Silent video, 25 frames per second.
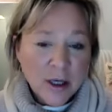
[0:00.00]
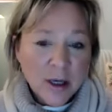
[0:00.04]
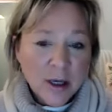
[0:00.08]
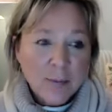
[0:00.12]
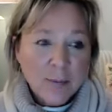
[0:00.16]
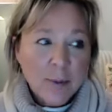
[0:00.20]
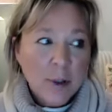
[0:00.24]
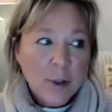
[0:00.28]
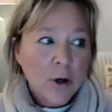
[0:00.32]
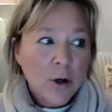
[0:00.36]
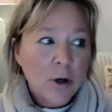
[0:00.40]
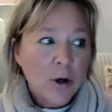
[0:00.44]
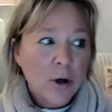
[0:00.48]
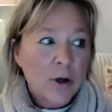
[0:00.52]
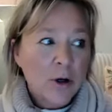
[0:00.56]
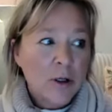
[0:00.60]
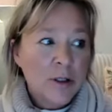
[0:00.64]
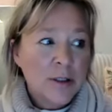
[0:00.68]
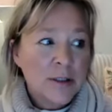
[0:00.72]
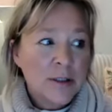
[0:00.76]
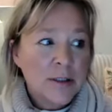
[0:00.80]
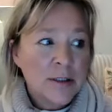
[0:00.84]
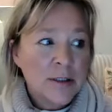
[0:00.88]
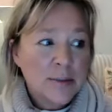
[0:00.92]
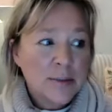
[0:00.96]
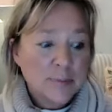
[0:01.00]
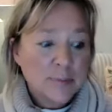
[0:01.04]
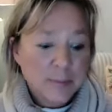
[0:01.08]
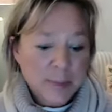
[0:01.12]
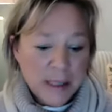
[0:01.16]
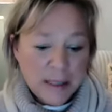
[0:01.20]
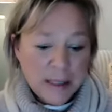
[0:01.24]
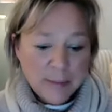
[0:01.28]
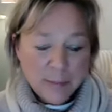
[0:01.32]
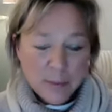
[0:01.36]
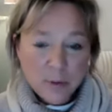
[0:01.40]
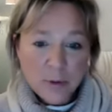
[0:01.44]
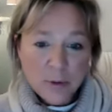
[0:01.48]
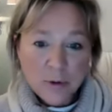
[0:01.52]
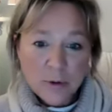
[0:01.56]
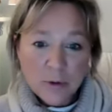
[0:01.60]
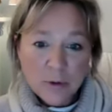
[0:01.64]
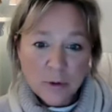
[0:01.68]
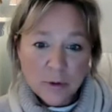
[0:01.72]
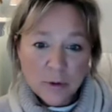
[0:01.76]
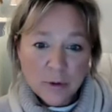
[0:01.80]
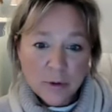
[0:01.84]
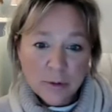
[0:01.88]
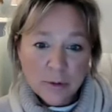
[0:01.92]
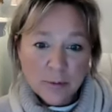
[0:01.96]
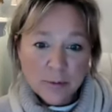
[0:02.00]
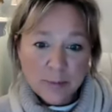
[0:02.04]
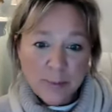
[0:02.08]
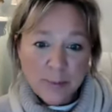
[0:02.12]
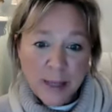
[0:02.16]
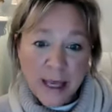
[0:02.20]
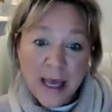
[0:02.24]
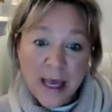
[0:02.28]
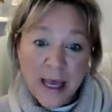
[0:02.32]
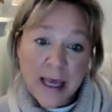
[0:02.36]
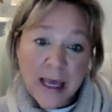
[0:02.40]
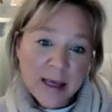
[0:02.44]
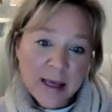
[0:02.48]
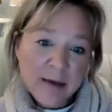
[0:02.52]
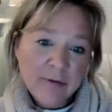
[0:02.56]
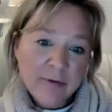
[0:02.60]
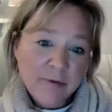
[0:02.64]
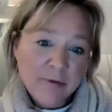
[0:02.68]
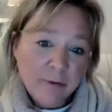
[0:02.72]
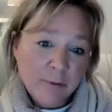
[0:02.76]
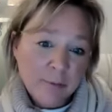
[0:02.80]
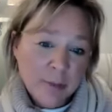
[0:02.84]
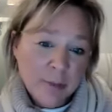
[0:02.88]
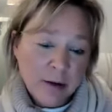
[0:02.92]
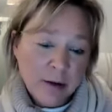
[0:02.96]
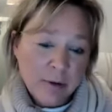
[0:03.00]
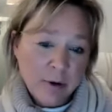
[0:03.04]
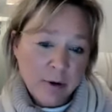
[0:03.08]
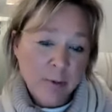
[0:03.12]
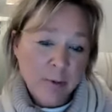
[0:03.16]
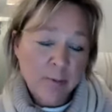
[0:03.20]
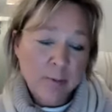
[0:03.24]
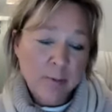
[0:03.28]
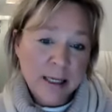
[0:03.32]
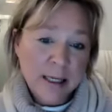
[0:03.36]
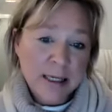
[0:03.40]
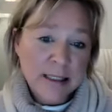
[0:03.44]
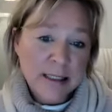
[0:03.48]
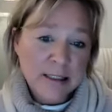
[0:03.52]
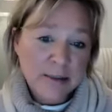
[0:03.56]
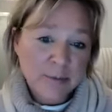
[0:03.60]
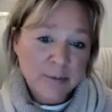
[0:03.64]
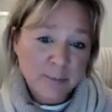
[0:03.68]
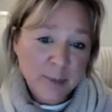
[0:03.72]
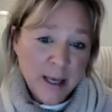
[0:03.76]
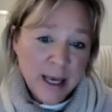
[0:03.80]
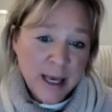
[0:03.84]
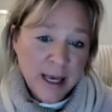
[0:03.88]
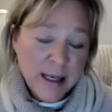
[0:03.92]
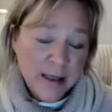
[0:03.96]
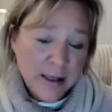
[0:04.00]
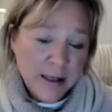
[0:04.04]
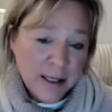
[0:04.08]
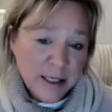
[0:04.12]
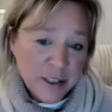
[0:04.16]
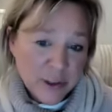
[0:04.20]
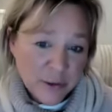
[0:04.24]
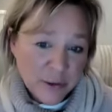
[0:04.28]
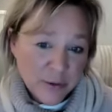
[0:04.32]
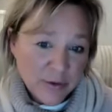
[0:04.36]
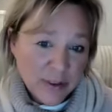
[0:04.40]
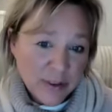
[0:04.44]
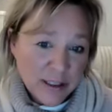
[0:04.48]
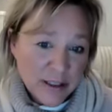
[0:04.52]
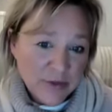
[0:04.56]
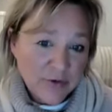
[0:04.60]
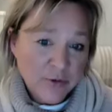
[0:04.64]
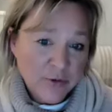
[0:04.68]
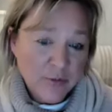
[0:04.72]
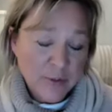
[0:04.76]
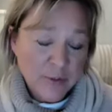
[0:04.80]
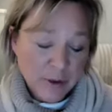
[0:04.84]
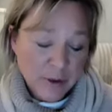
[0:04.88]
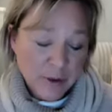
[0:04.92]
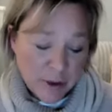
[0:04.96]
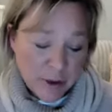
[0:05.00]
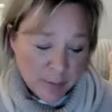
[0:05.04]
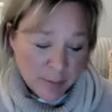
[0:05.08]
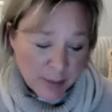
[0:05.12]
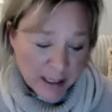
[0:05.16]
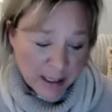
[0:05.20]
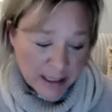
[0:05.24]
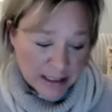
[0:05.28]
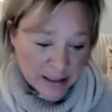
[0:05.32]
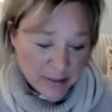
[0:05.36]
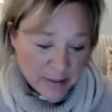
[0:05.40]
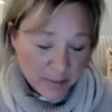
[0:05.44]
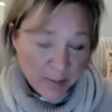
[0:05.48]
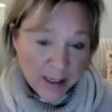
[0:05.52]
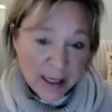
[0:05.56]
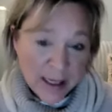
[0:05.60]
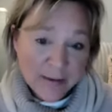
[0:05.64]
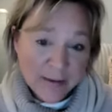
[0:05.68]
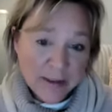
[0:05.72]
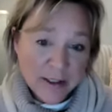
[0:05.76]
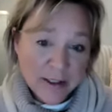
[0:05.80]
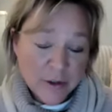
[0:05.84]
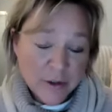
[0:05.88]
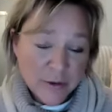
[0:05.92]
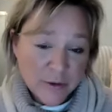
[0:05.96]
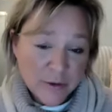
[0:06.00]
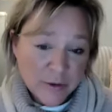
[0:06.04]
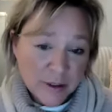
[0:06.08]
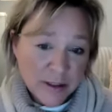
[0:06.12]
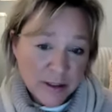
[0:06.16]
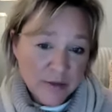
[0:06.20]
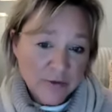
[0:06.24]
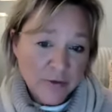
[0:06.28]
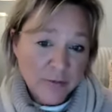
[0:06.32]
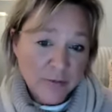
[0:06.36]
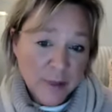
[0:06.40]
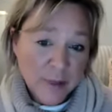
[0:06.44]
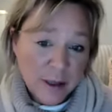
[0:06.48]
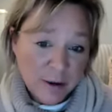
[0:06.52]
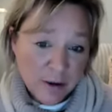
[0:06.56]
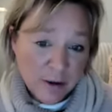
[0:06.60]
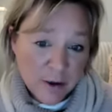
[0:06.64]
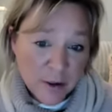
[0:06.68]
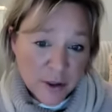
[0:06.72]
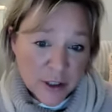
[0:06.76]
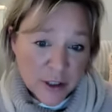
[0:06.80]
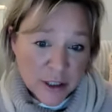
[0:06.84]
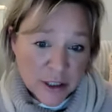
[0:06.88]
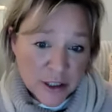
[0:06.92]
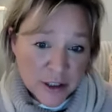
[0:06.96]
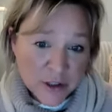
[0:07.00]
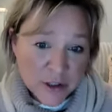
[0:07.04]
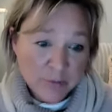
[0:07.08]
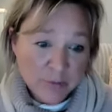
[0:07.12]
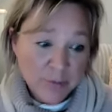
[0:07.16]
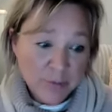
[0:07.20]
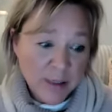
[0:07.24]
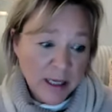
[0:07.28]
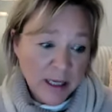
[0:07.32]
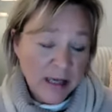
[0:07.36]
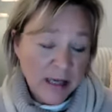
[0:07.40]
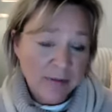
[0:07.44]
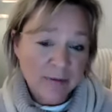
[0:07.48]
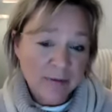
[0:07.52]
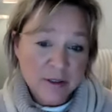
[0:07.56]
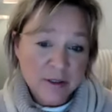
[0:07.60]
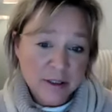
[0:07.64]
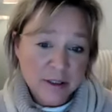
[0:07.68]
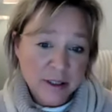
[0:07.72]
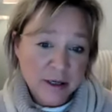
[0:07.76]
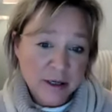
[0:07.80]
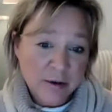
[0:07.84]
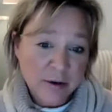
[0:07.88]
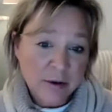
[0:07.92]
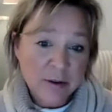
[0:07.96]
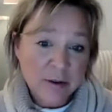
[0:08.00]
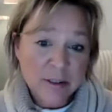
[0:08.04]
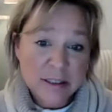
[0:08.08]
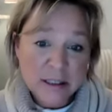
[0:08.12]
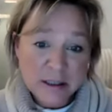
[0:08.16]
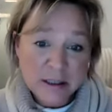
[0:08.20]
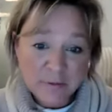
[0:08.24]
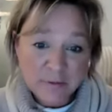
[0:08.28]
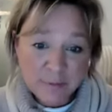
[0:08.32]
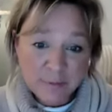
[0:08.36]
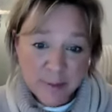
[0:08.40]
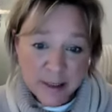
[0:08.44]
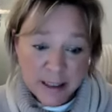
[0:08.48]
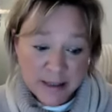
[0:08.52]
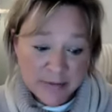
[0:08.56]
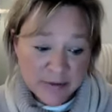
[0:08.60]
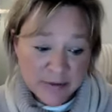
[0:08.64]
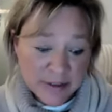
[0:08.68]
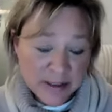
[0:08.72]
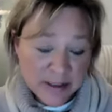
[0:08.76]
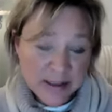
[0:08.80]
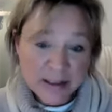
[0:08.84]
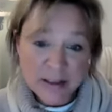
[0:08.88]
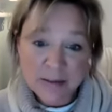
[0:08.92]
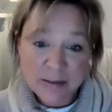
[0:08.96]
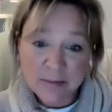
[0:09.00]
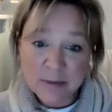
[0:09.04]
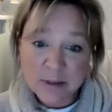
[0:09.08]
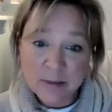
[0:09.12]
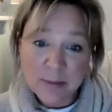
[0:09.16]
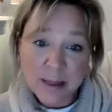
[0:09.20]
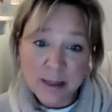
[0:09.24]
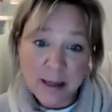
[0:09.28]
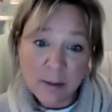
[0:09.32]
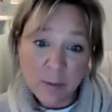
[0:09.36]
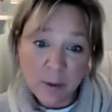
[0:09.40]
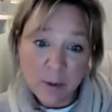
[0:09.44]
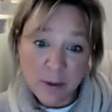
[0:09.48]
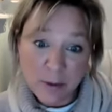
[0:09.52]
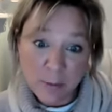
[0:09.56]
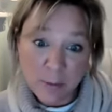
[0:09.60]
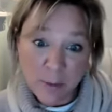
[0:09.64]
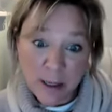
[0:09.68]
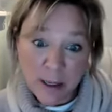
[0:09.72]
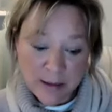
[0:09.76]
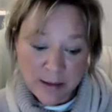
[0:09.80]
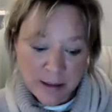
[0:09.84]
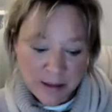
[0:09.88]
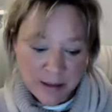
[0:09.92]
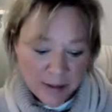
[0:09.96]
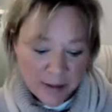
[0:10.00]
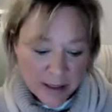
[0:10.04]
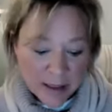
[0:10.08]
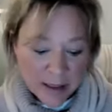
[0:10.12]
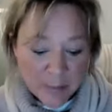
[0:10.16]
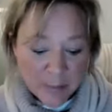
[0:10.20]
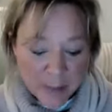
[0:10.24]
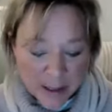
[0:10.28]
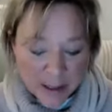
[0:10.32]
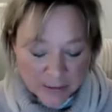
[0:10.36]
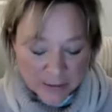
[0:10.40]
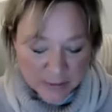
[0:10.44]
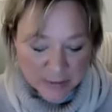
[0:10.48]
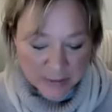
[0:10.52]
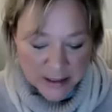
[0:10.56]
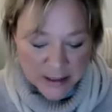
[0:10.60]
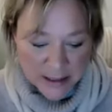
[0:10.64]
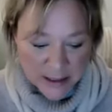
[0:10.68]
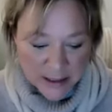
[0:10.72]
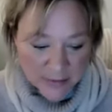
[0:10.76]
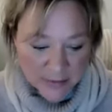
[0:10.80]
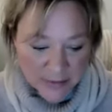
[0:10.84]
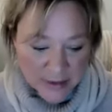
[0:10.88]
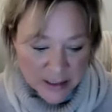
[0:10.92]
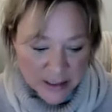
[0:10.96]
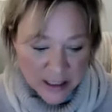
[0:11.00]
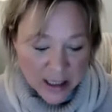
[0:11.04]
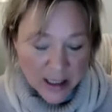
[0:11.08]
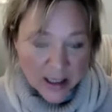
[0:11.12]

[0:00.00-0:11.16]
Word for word: because people behave from their own place of pain. They do things from their own place of pain. They do things from their own conditioned behaviors, their own self belief systems about where the way they think about themselves,